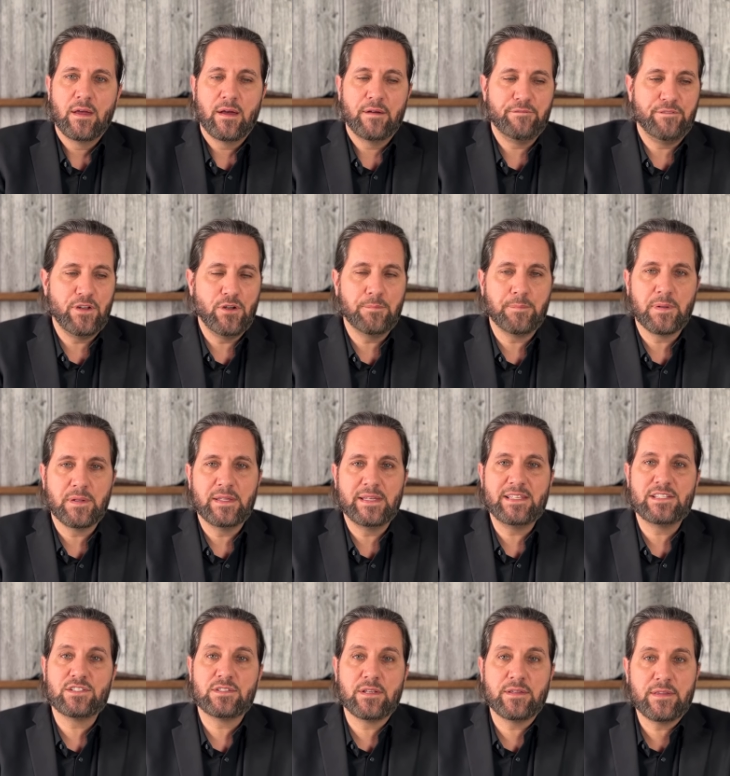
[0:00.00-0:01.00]
view
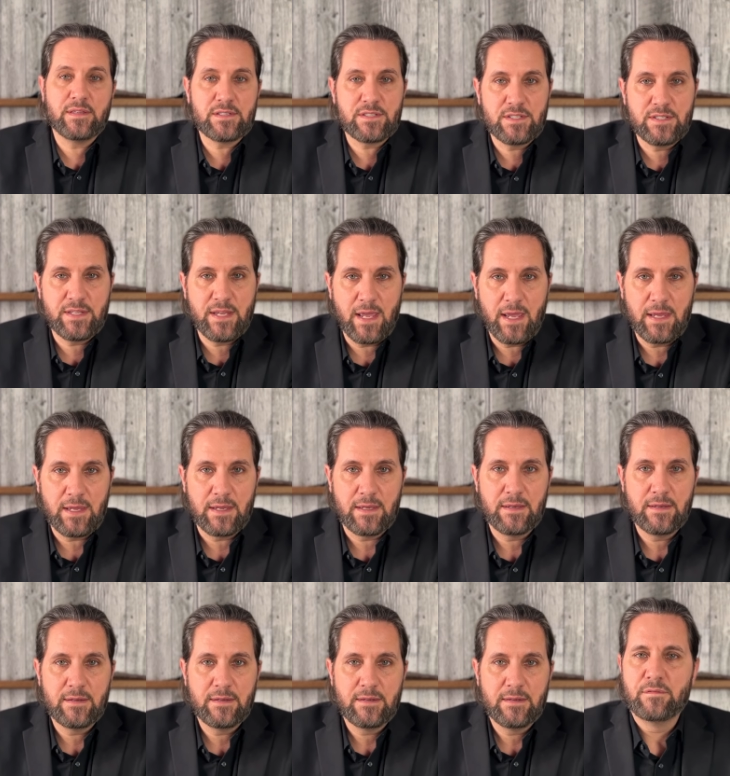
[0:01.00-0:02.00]
police to this day.
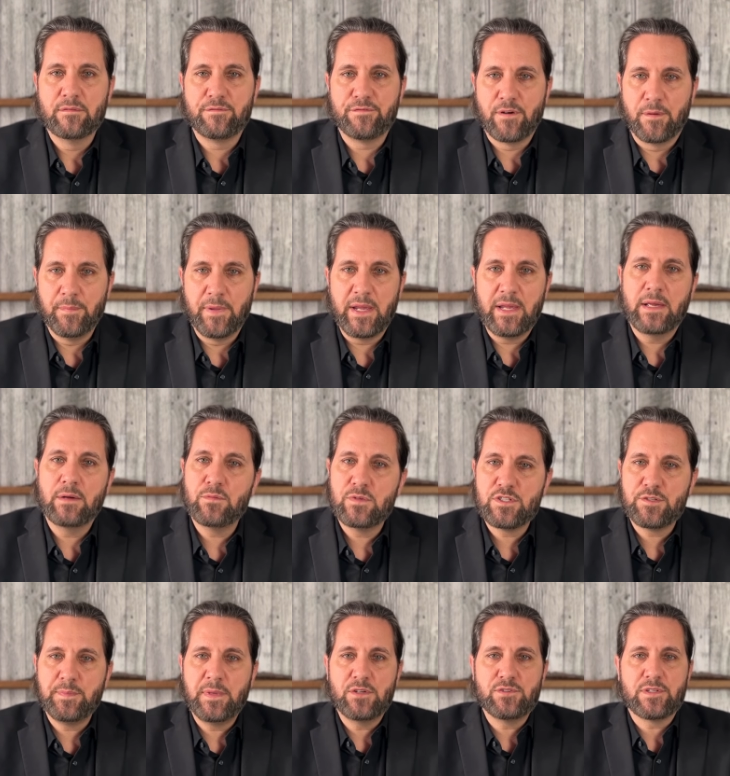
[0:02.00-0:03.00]
For me, it was
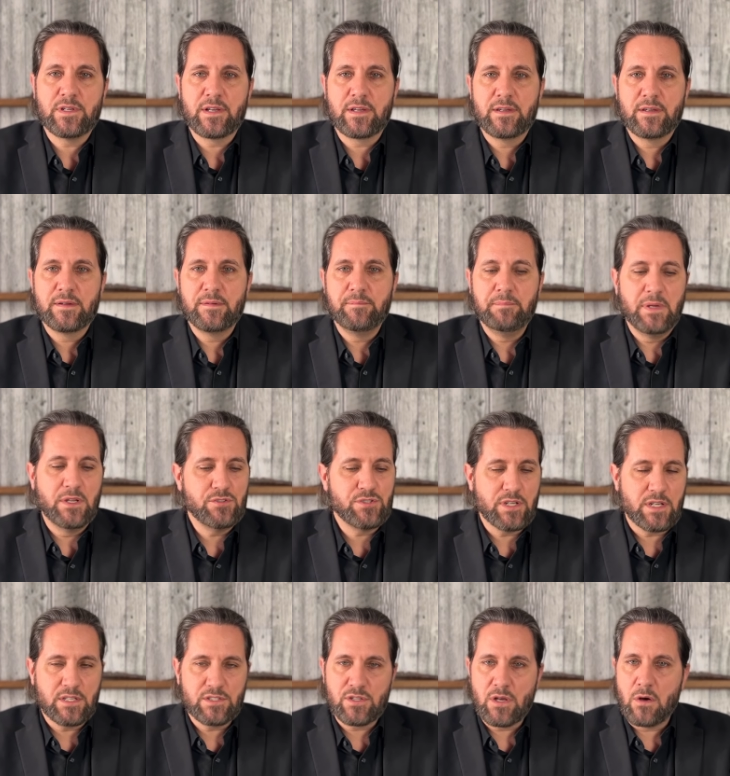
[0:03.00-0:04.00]
music. Music
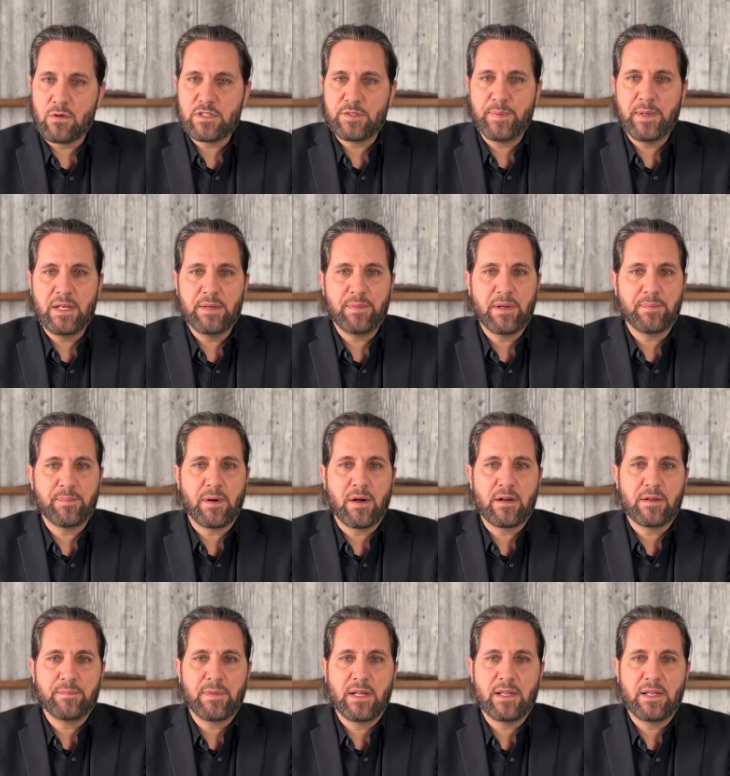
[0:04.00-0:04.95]
has always been a big part of my